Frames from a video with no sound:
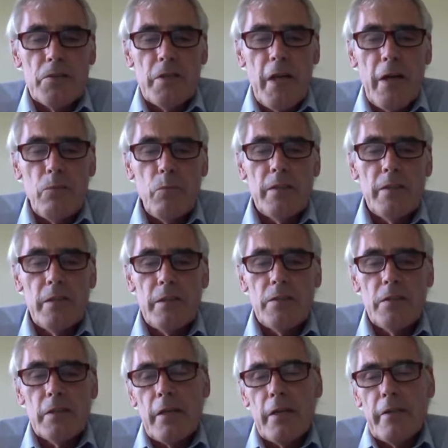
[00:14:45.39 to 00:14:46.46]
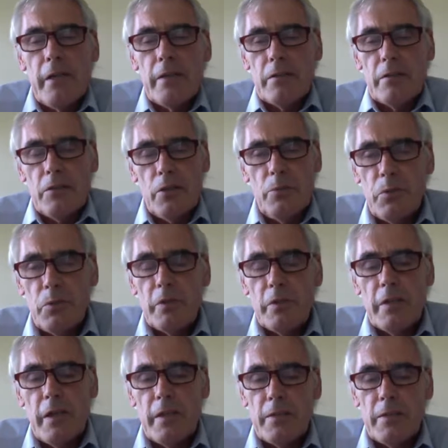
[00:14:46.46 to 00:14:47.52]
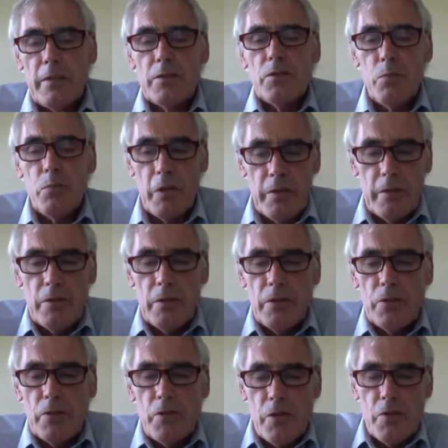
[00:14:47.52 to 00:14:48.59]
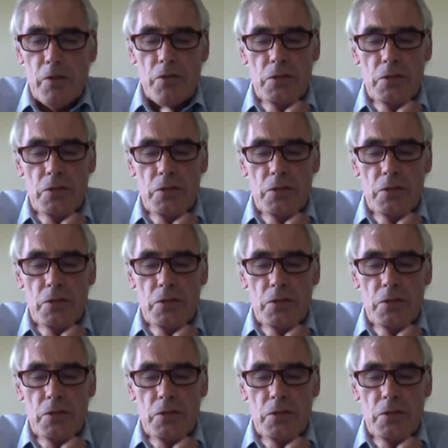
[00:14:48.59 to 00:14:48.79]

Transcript: and we need to get that communicated to other teachers.